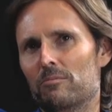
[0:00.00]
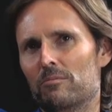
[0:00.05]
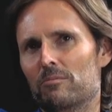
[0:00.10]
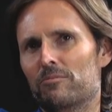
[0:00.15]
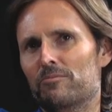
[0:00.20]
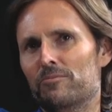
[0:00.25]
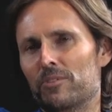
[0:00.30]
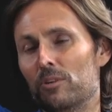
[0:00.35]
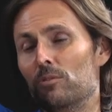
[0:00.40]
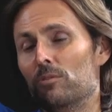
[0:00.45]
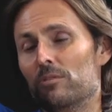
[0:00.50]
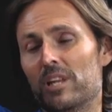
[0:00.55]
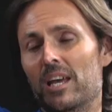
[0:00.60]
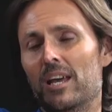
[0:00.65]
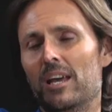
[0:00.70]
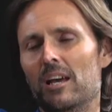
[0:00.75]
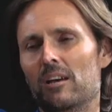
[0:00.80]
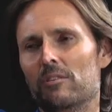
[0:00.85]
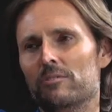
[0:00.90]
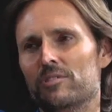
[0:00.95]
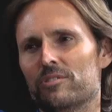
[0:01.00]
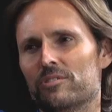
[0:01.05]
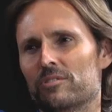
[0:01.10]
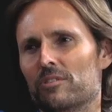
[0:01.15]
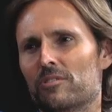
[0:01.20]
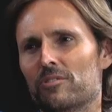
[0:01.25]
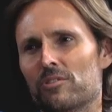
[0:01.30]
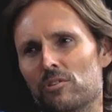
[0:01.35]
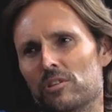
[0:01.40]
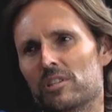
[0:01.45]
feel now is the
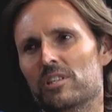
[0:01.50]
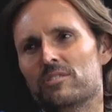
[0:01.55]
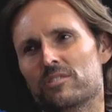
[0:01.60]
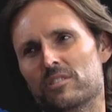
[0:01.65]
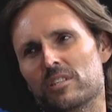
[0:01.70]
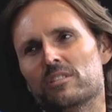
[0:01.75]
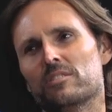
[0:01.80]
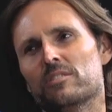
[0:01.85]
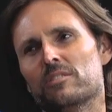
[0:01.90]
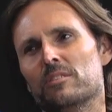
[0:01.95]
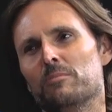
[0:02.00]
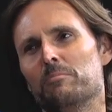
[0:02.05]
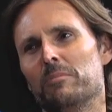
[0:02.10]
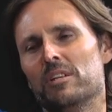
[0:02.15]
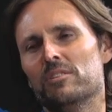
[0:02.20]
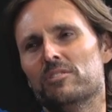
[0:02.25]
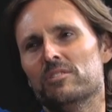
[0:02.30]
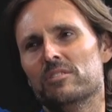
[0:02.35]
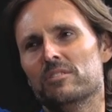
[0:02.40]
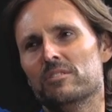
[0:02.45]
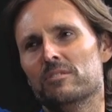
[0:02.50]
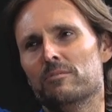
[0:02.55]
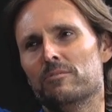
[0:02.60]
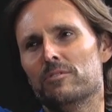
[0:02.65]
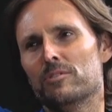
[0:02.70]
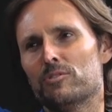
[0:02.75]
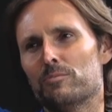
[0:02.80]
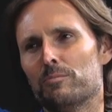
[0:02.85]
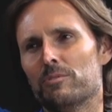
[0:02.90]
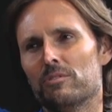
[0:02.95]
thirty-sixth dimension of
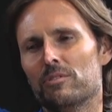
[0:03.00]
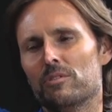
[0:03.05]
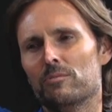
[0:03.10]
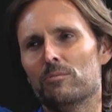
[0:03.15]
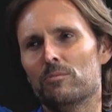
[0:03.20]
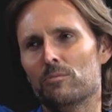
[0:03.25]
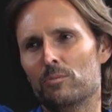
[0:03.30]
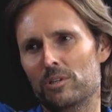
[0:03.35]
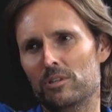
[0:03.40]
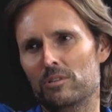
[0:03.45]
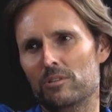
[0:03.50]
the spirit world.